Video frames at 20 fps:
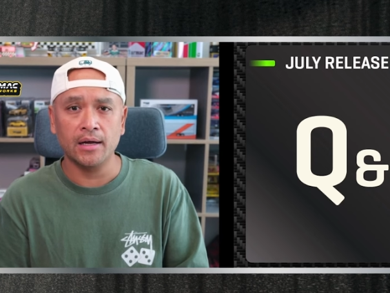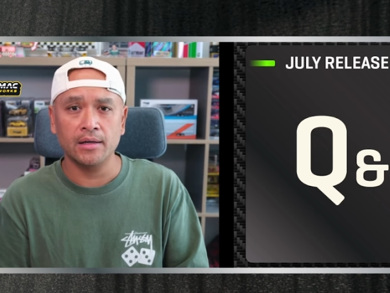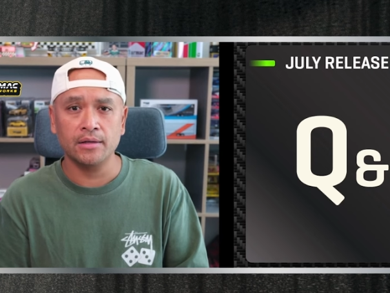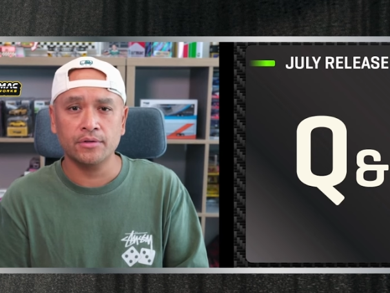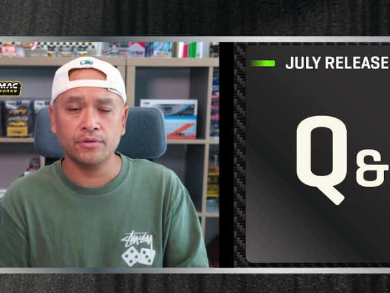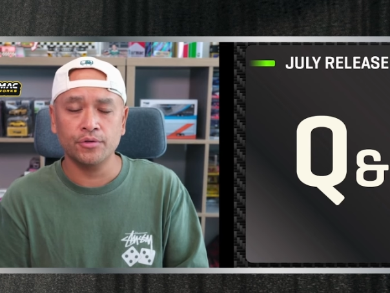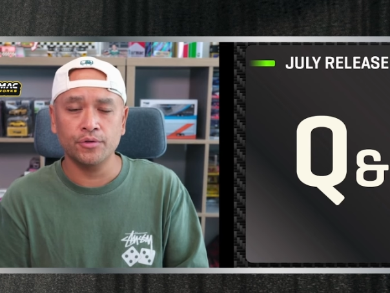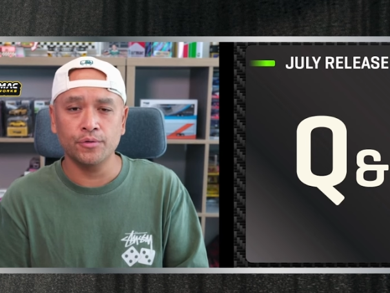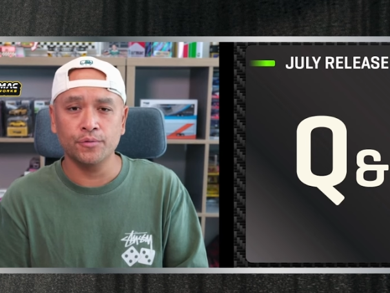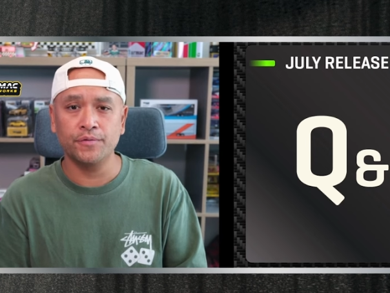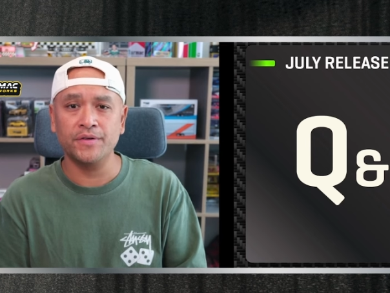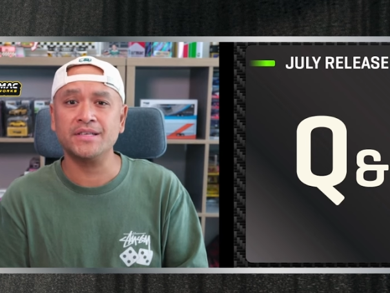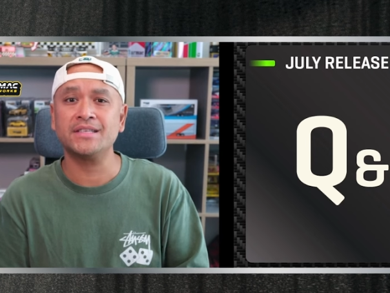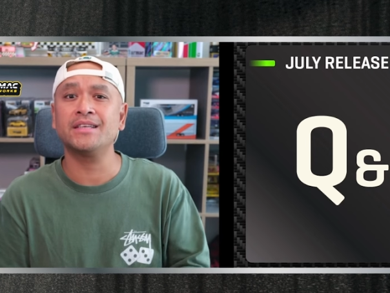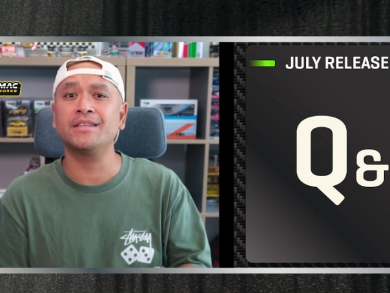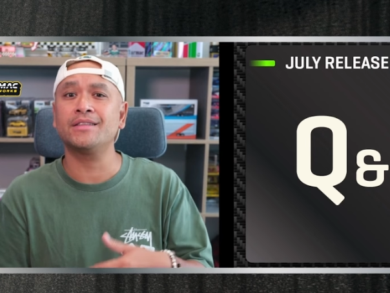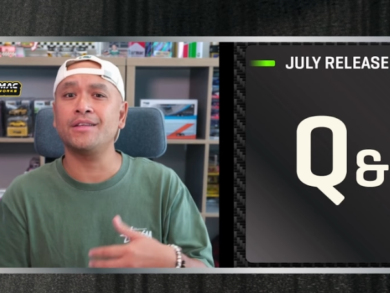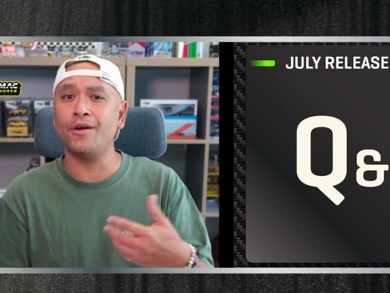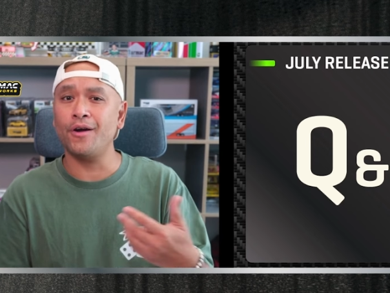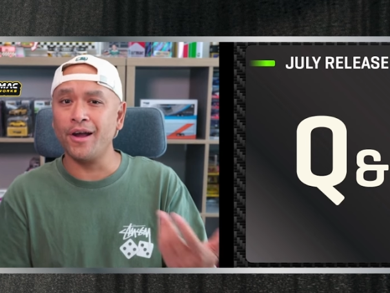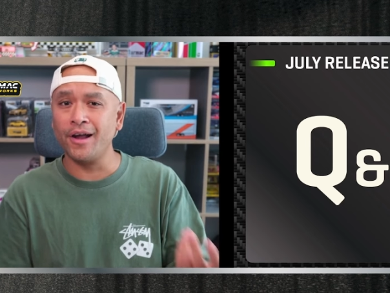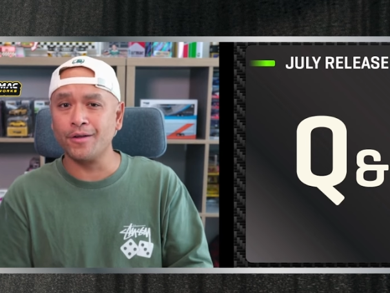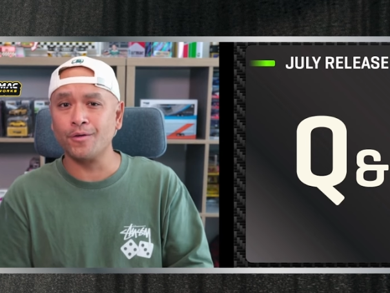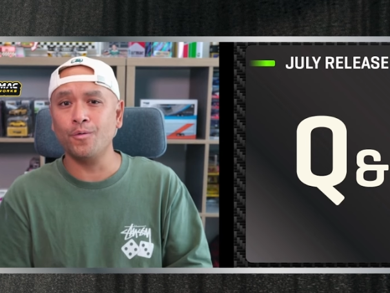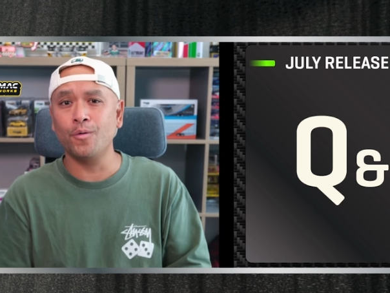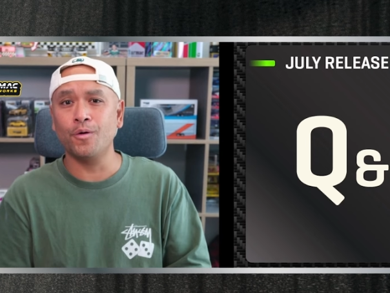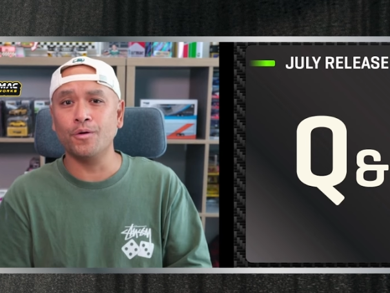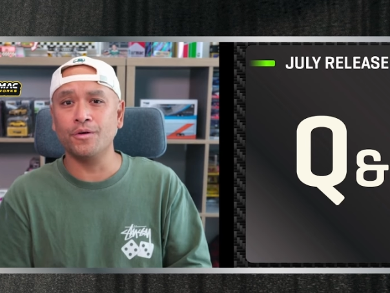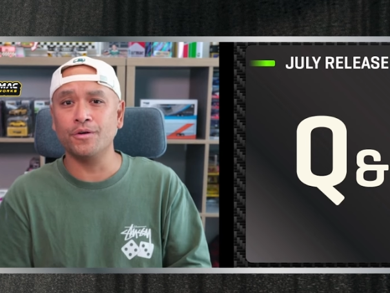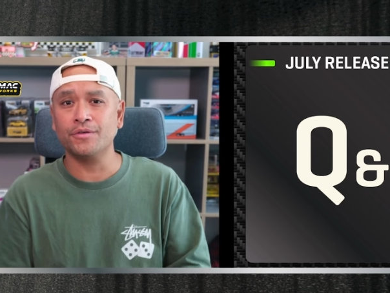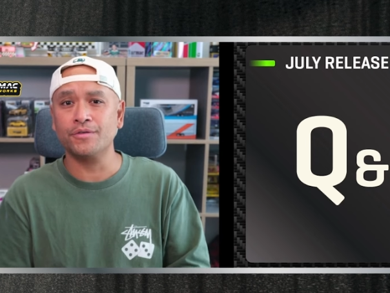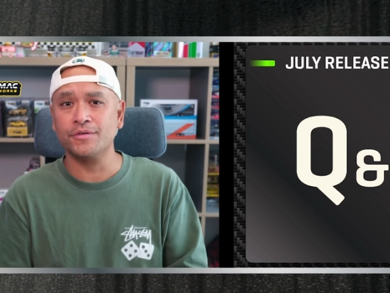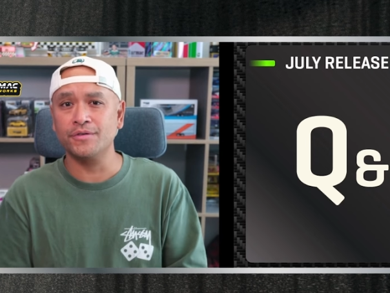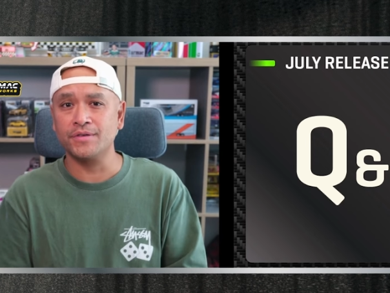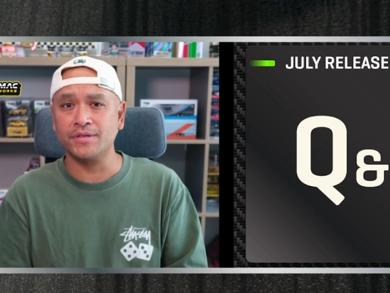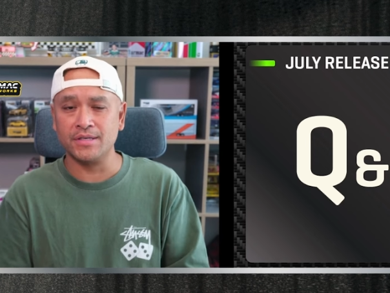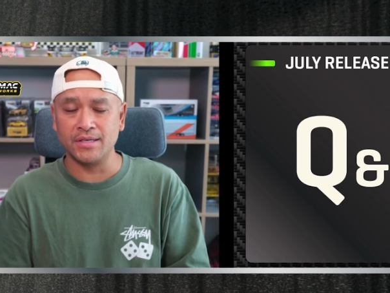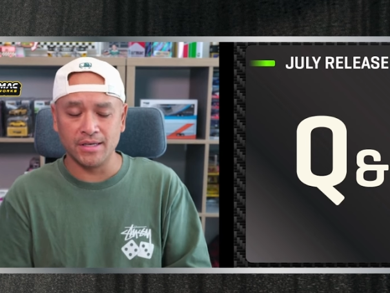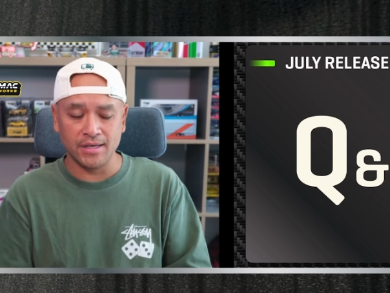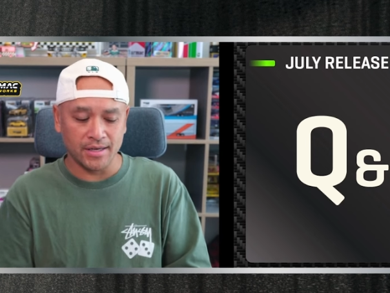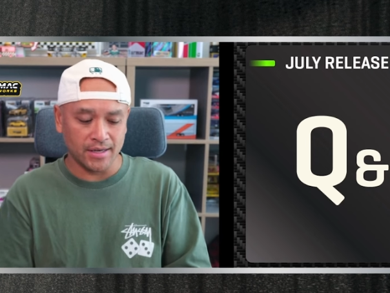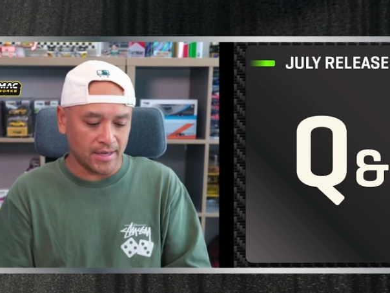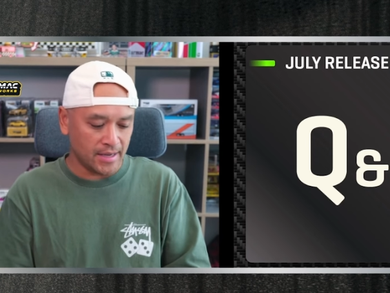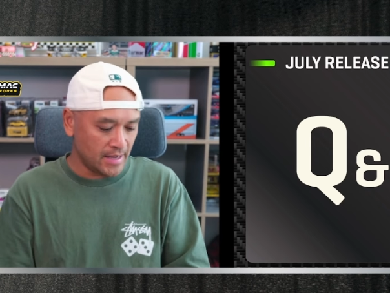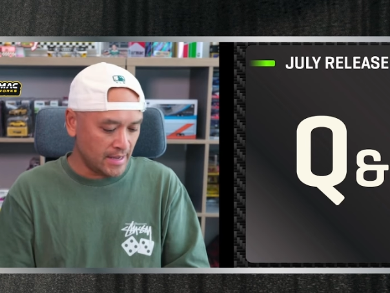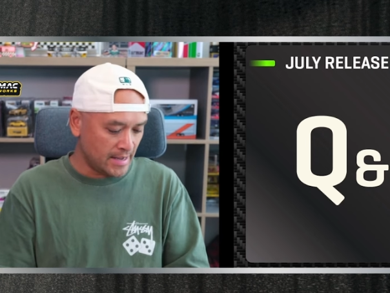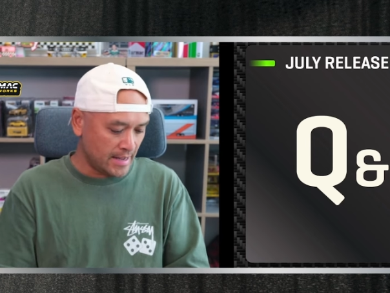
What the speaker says: visit their headquarters to see